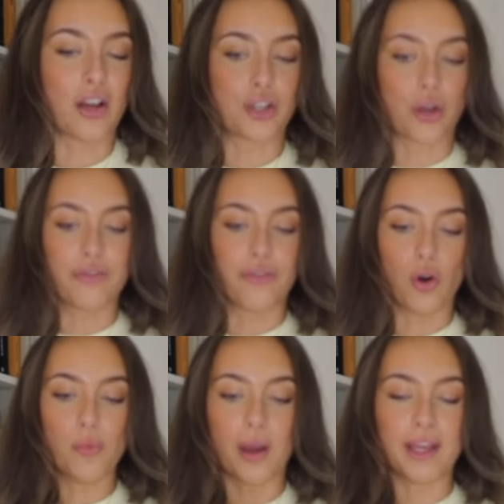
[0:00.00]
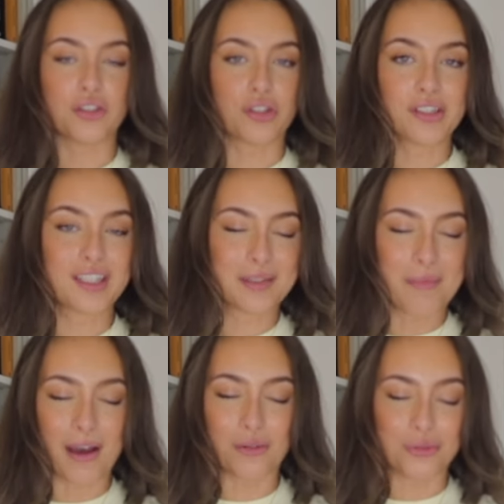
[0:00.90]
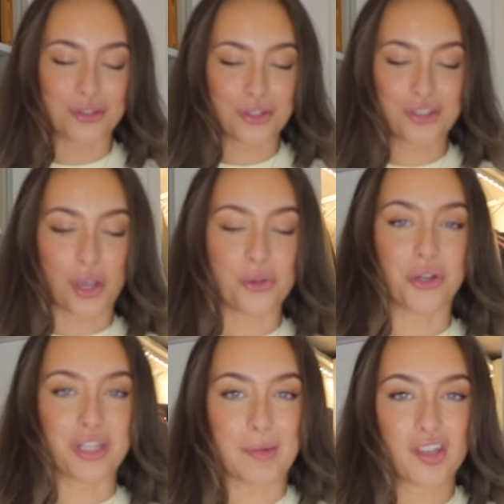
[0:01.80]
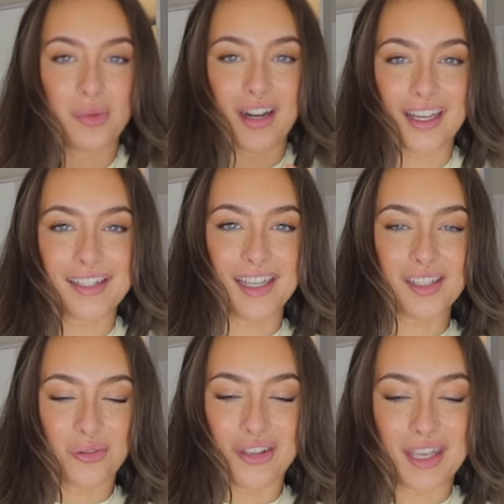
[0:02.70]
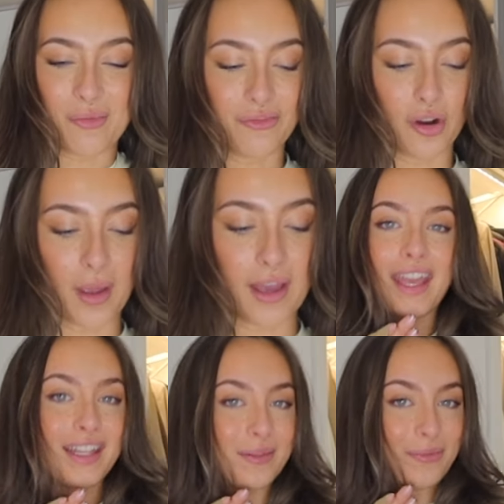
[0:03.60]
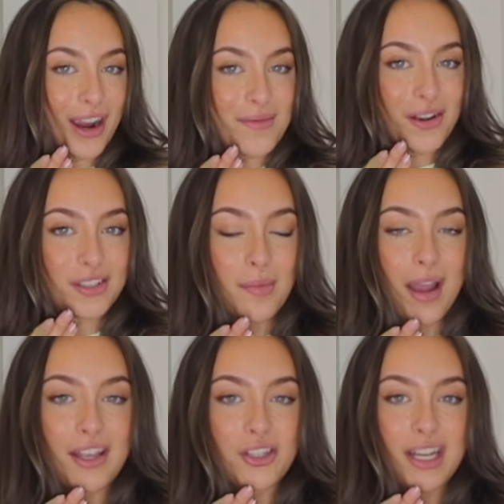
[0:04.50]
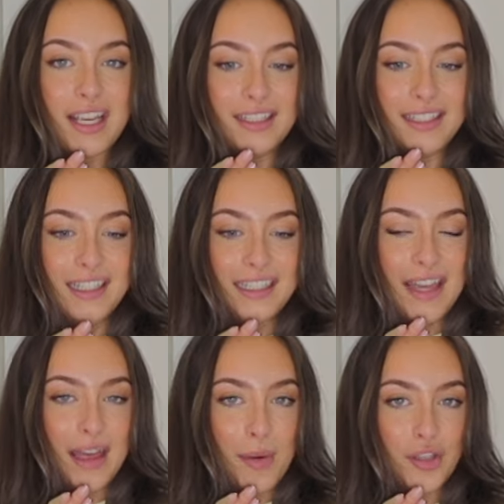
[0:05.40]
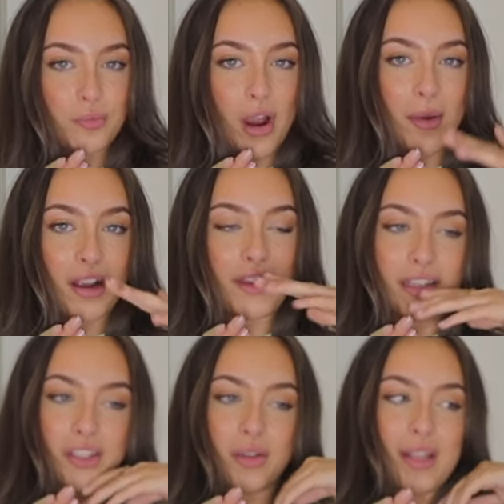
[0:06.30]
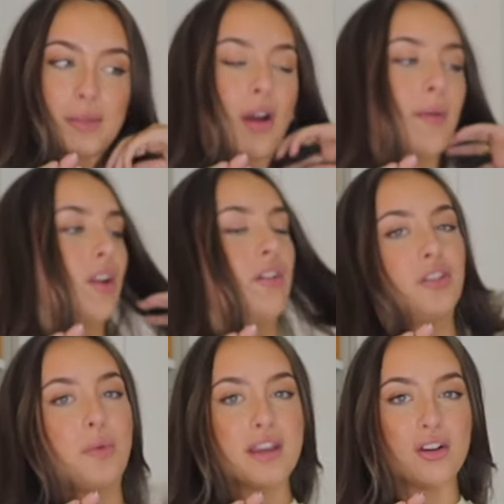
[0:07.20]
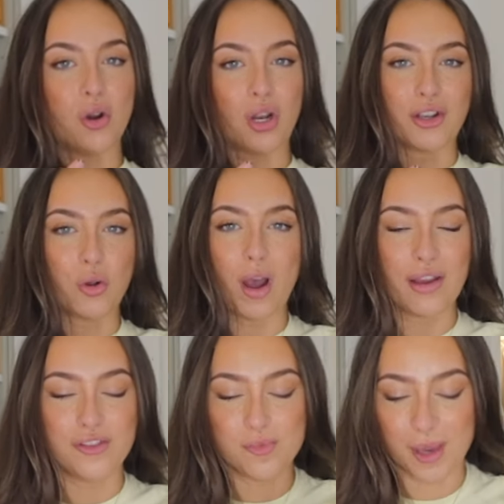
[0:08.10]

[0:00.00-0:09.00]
I go for, but it just smells so good, especially when it like sits on the skin for a bit. And then Primark time. I actually didn't get that much from Primark. I think it's because I went to Primark last week and got like quite a few